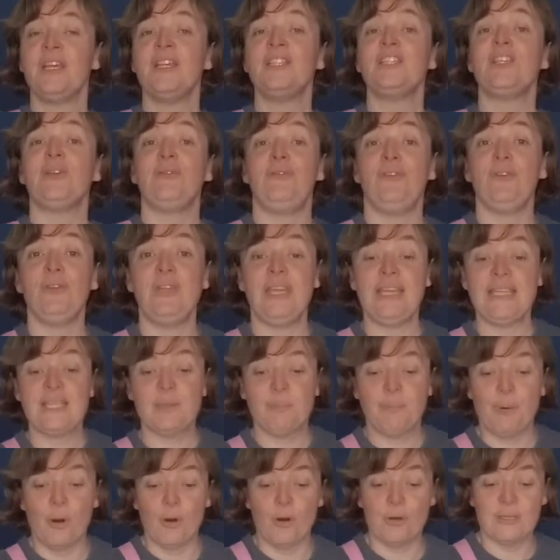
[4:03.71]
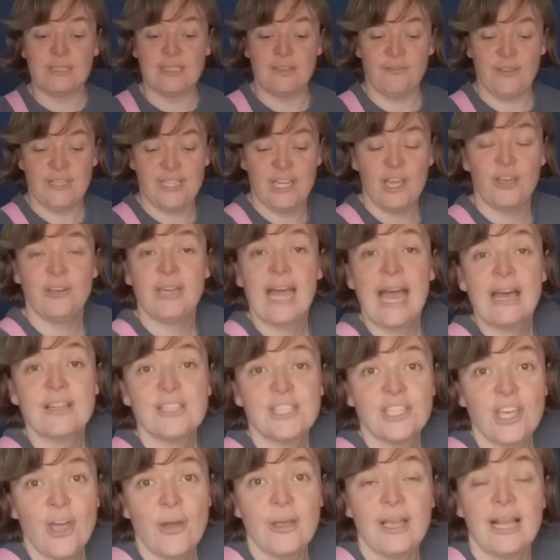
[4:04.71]
So if you need to pause the video now
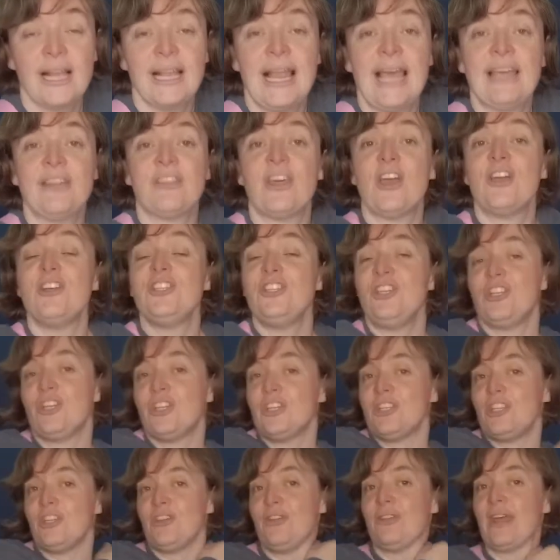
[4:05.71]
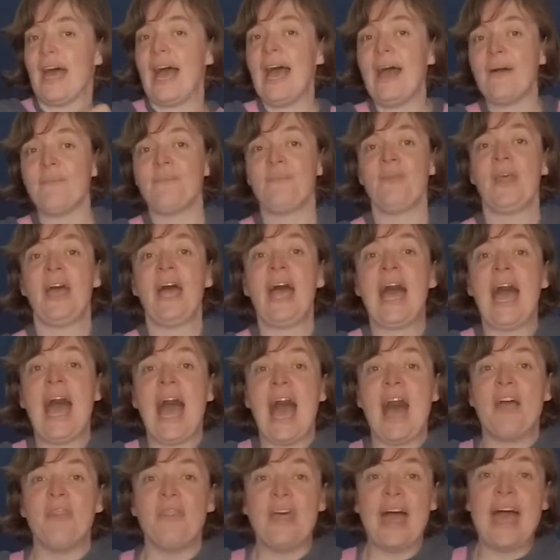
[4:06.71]
to go and collect those, you can do that.
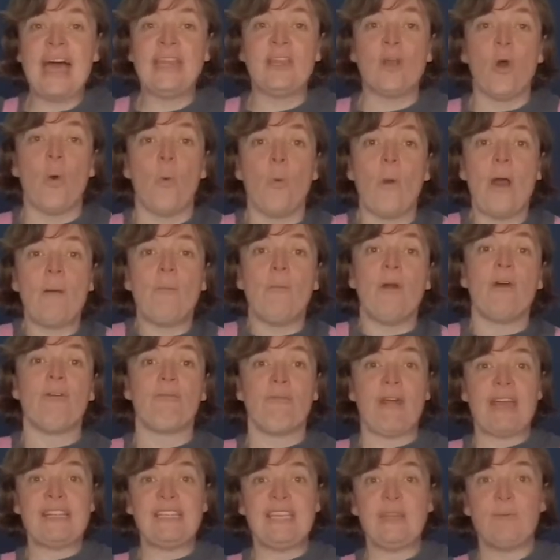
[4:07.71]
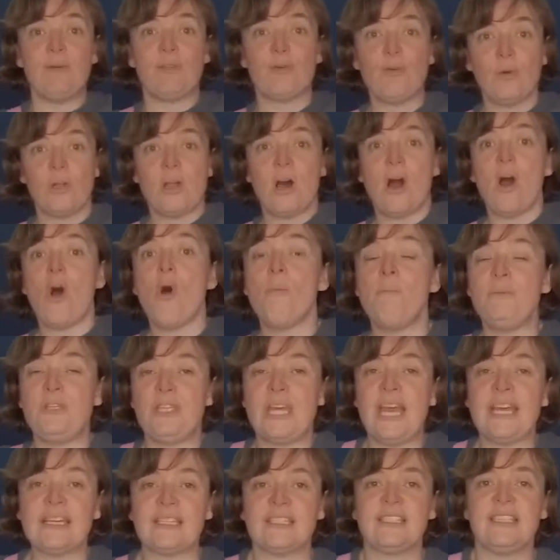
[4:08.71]
And then when we're ready with all our
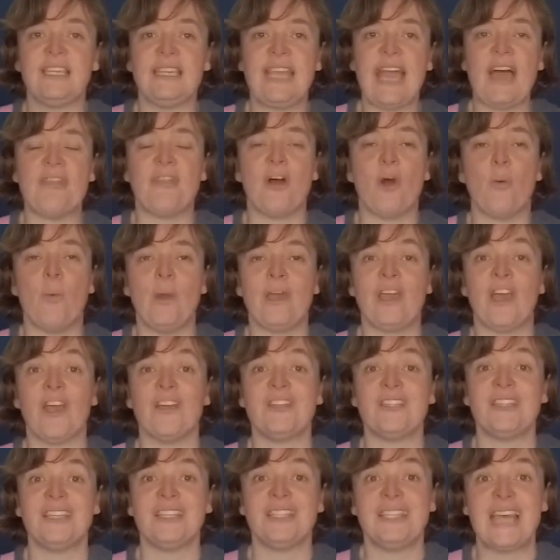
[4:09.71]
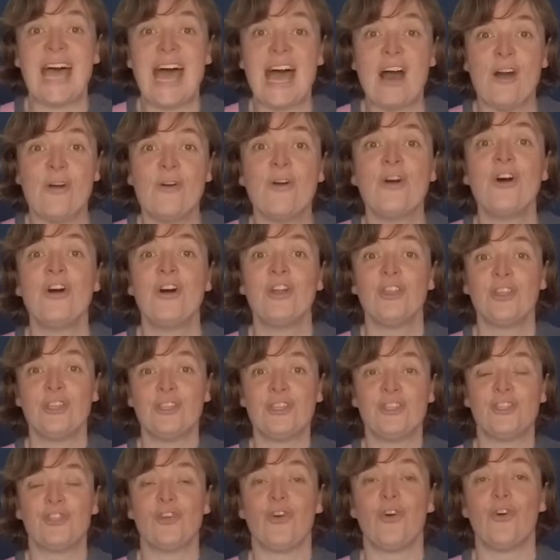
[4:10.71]
objects together, we're going to tell the
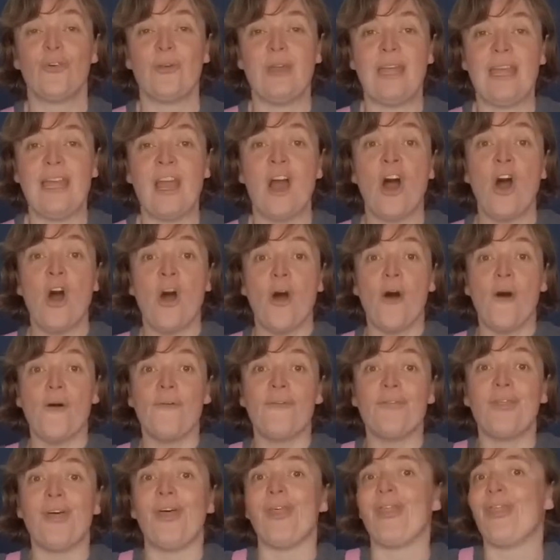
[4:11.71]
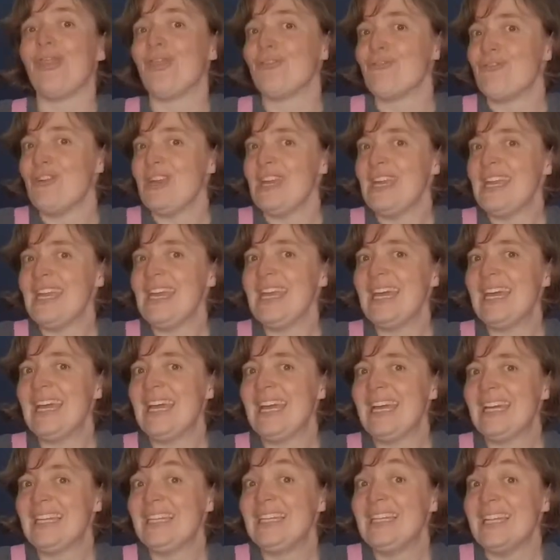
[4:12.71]
story of the Three
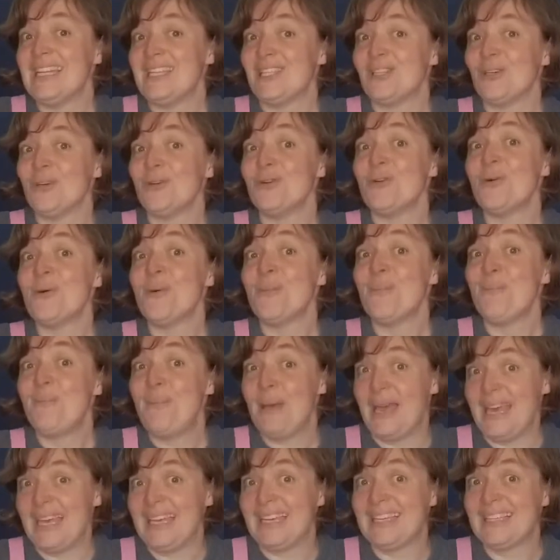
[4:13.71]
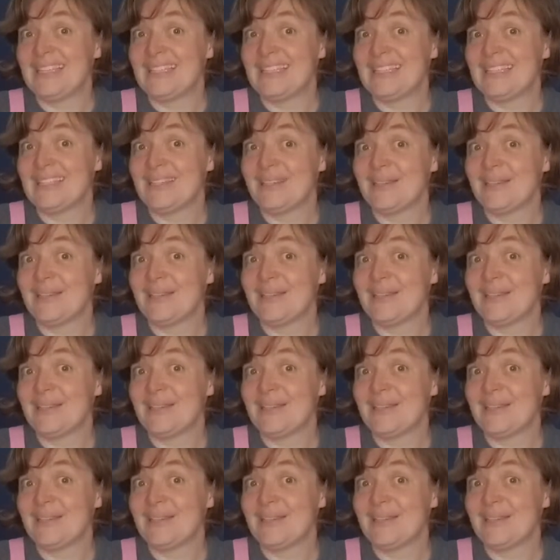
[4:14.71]
Little Pigs.